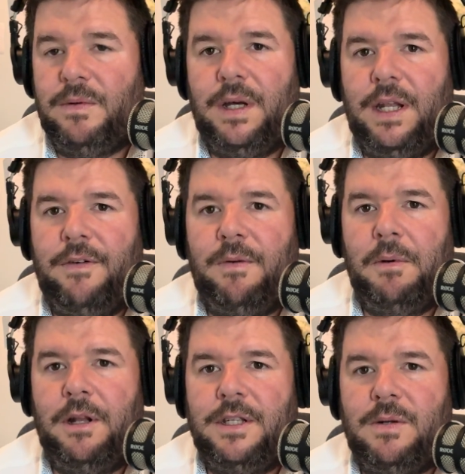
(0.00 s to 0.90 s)
and
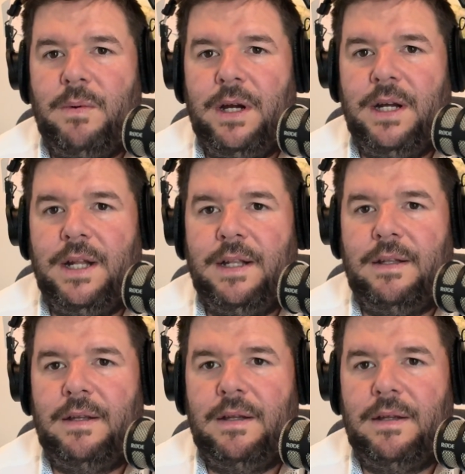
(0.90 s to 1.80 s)
everybody's aware that
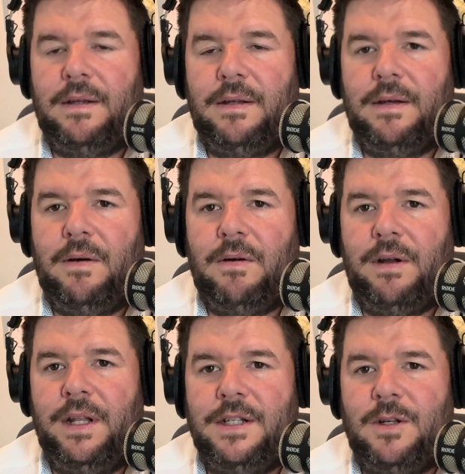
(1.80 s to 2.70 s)
our
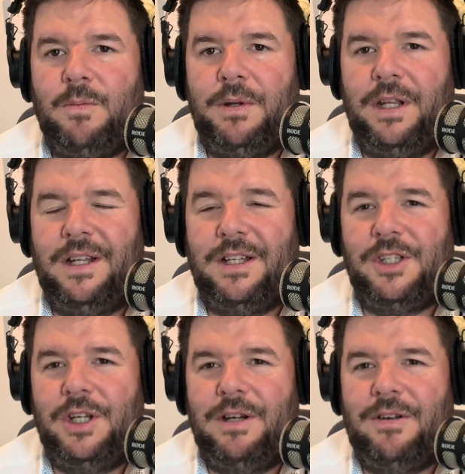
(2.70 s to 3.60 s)
inn is opening
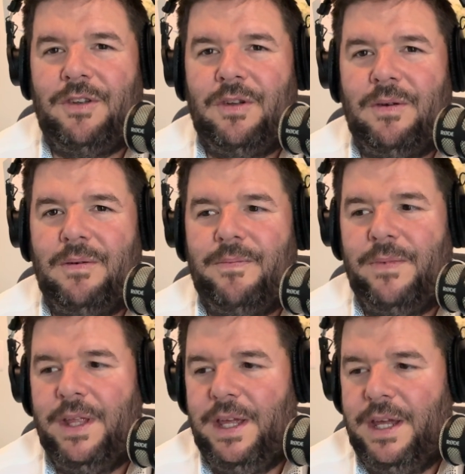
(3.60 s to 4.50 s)
next year, so
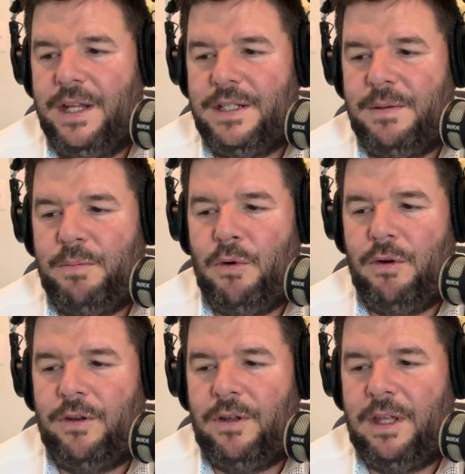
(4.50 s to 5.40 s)
it's
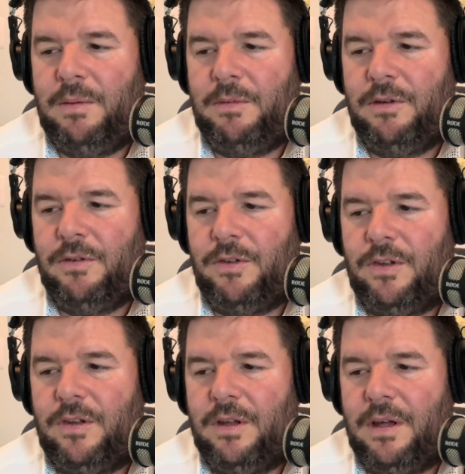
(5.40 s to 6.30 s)
important to keep
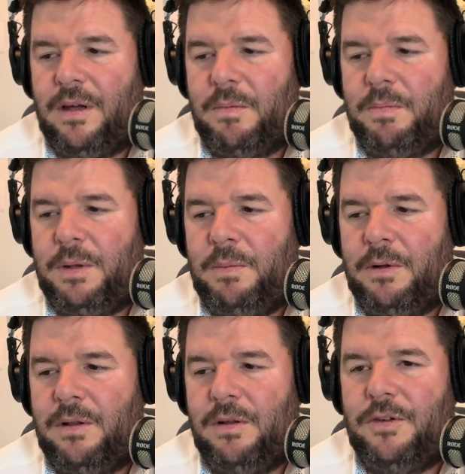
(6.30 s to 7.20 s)
those people
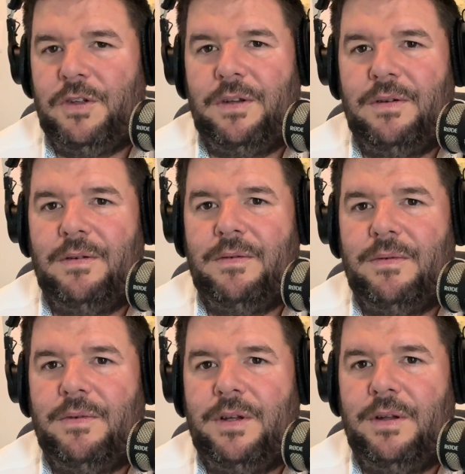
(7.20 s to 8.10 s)
close to you,
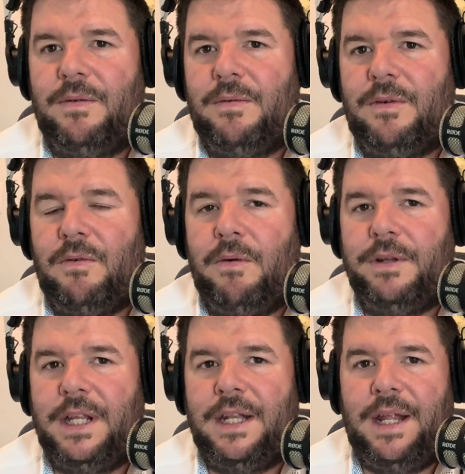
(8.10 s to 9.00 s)
growing
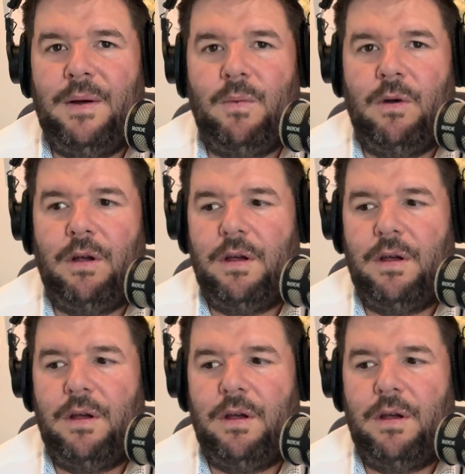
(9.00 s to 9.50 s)
that network,